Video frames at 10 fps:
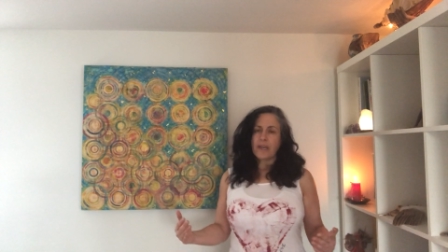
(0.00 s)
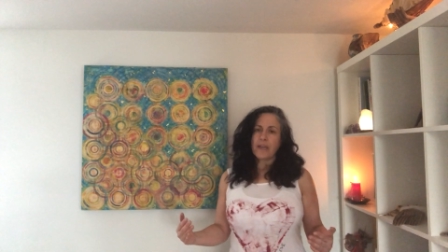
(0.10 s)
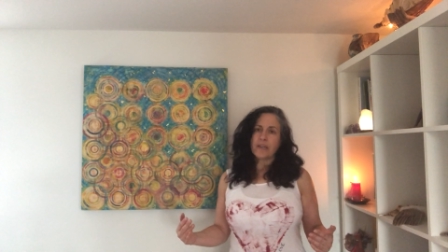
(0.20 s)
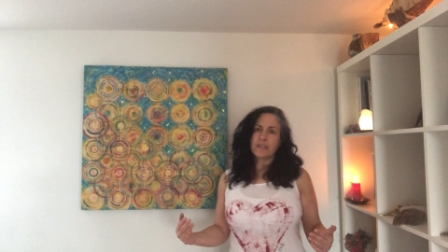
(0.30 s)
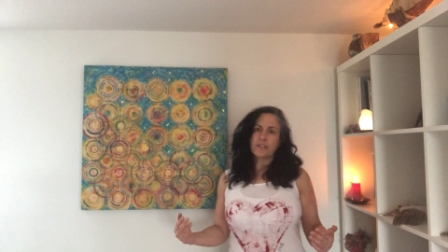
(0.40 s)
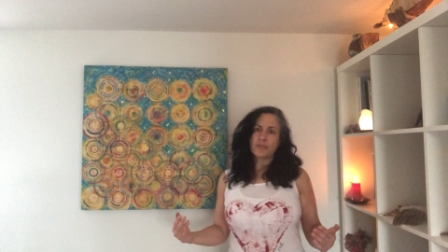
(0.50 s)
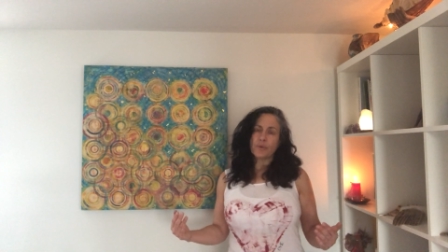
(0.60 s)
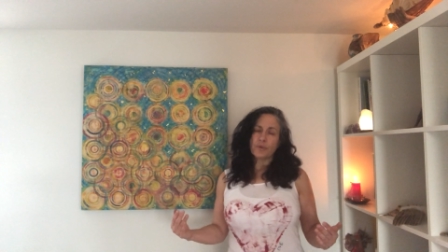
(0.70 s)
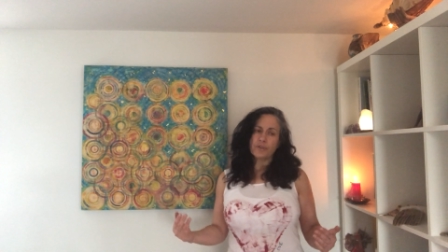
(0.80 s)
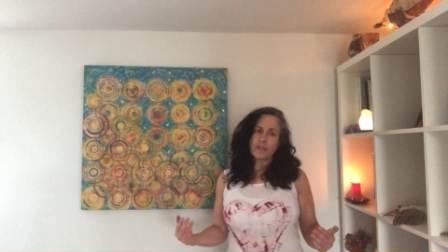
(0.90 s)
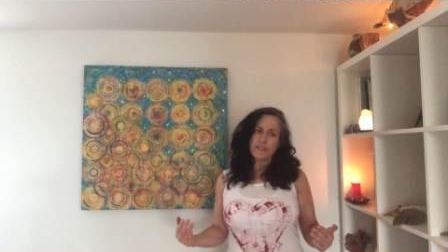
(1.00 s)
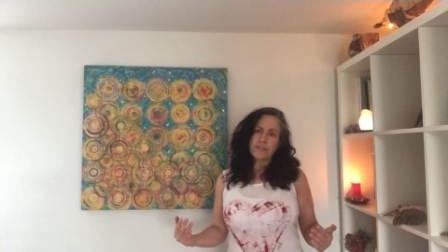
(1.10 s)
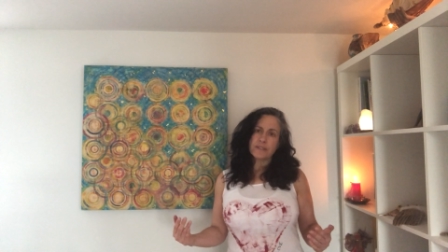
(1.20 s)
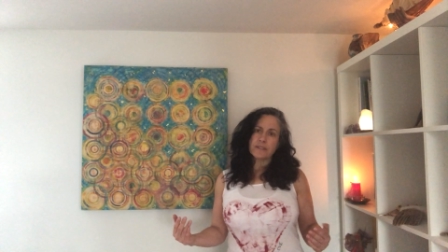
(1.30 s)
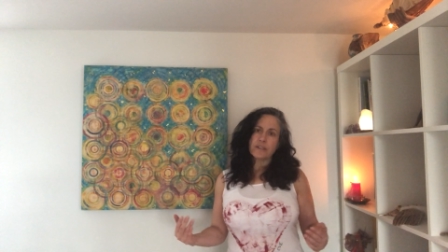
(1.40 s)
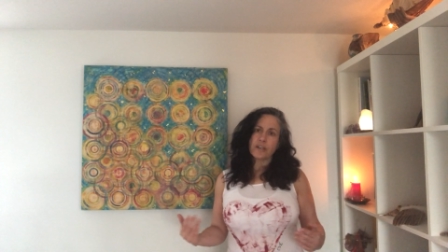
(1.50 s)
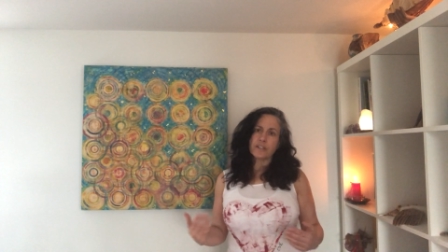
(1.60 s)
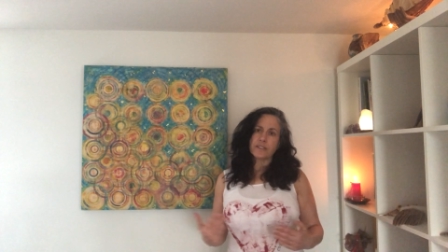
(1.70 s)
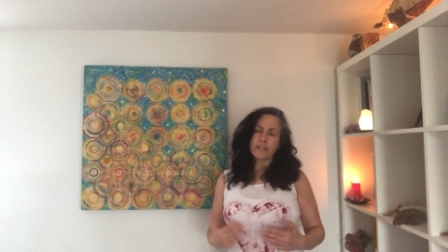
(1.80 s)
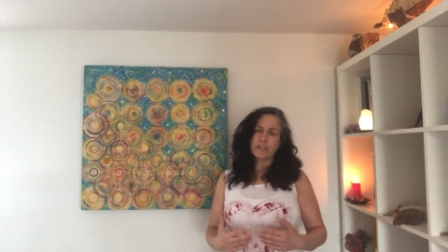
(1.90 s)
And auras are
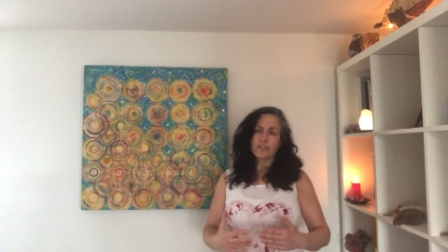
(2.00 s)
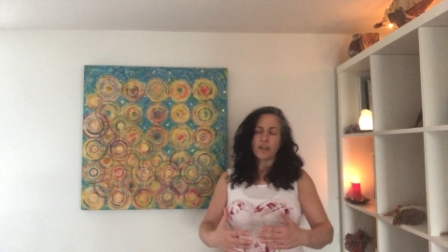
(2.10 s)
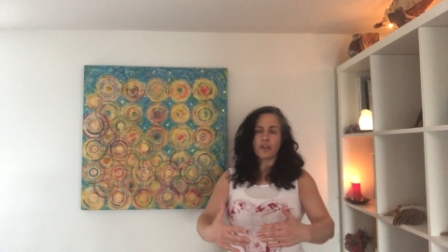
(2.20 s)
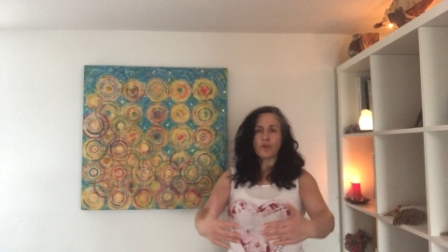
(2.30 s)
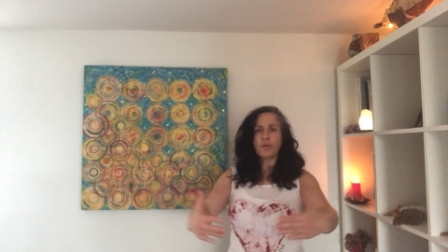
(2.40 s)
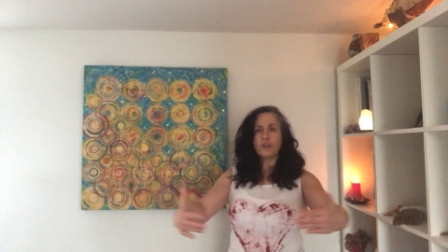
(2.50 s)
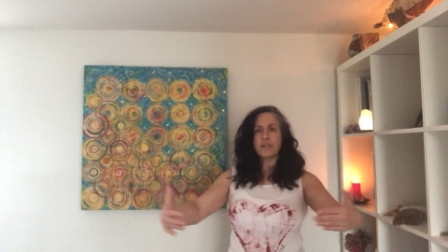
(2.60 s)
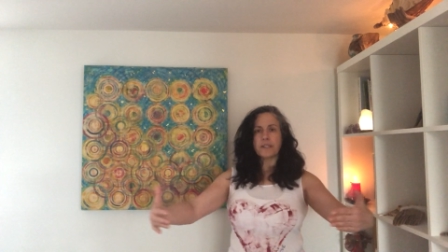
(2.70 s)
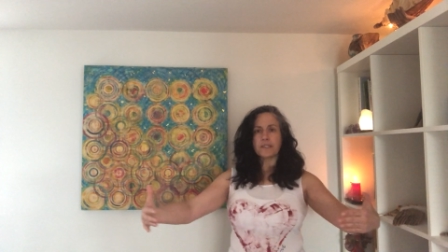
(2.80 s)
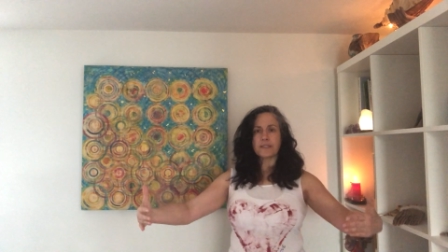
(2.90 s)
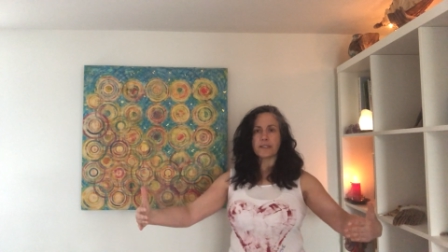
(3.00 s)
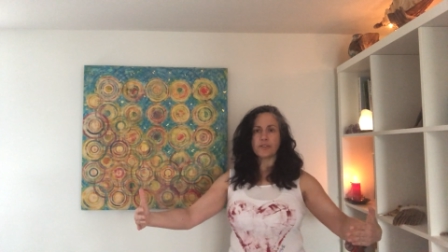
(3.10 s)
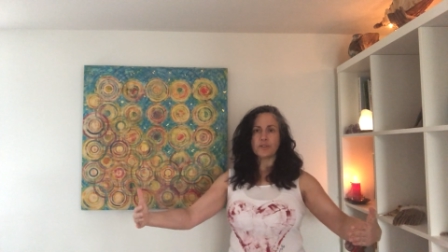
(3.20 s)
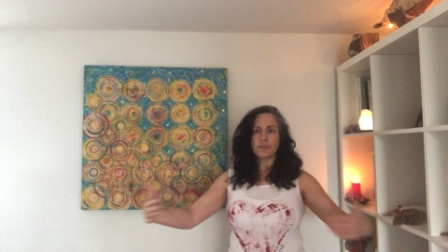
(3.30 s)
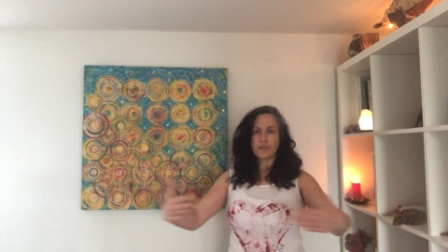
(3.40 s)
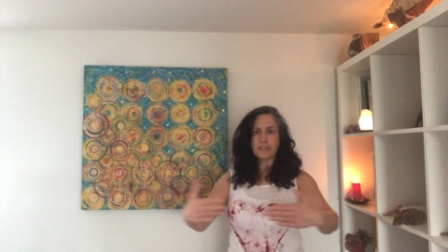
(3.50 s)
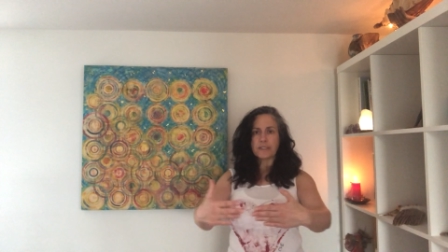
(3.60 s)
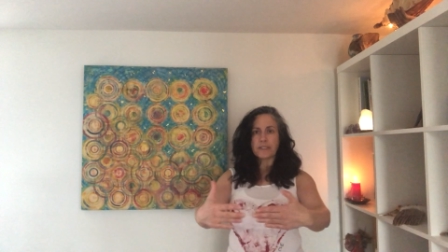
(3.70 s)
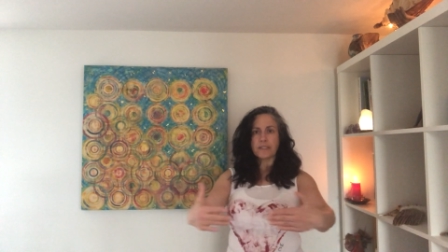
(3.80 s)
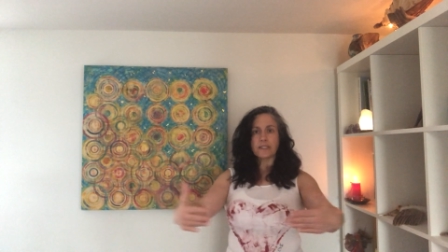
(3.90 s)
said, our aura is said to
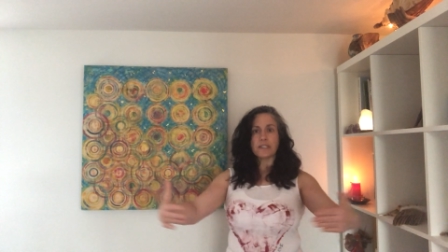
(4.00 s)
extend